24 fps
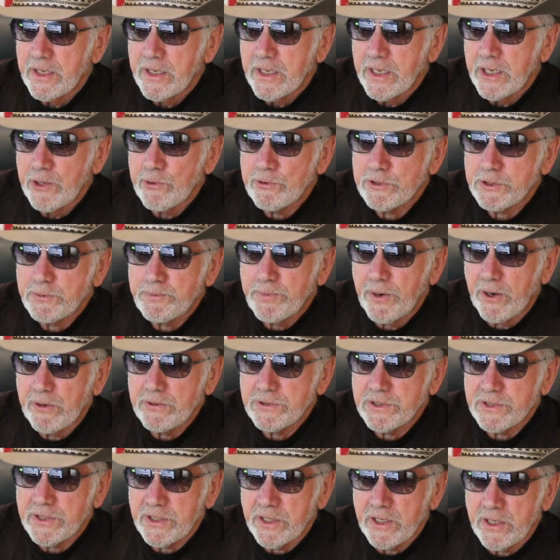It was
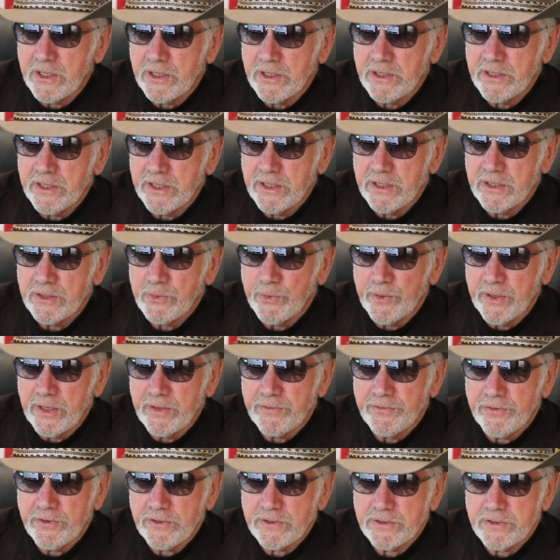posted on the
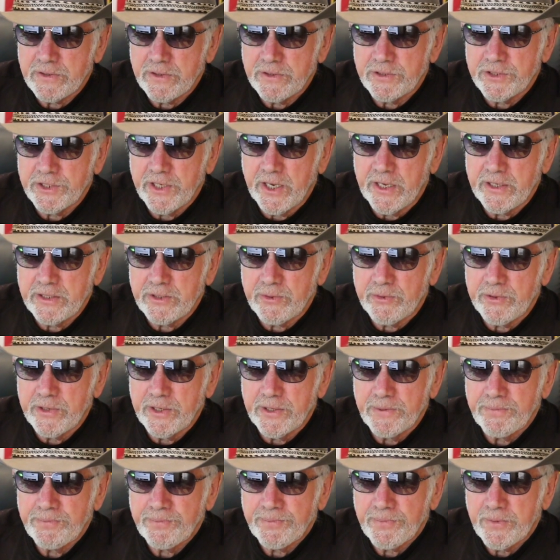21st of January,